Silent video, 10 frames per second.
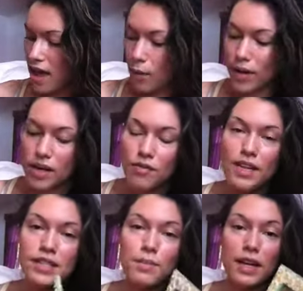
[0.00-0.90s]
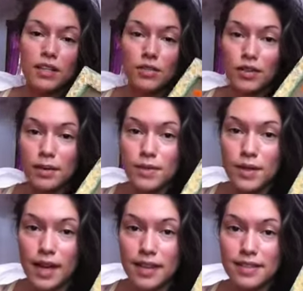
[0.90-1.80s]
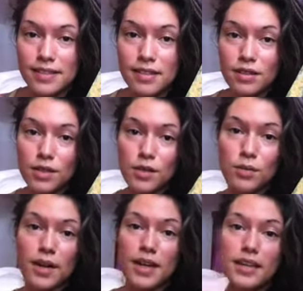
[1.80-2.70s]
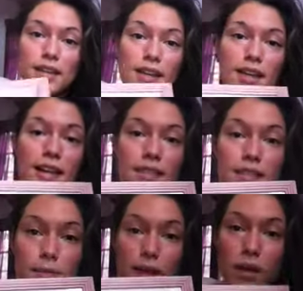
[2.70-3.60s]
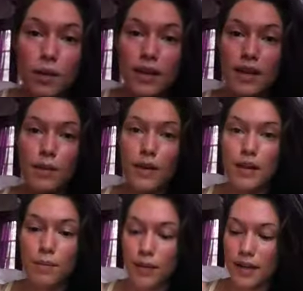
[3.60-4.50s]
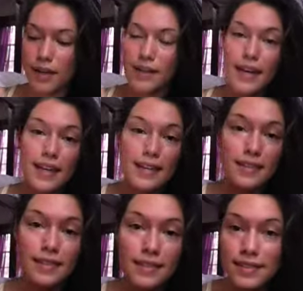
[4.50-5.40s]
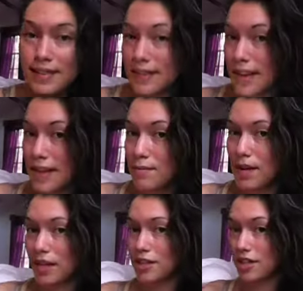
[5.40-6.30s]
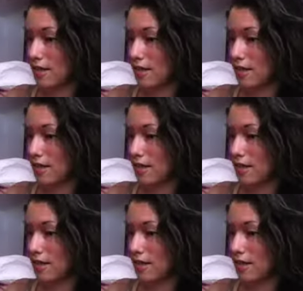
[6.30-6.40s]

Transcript: I wanted to find some picture frames, so I got this little cute one, and I got this pink one, and I wanted to put a kitten, kitten picture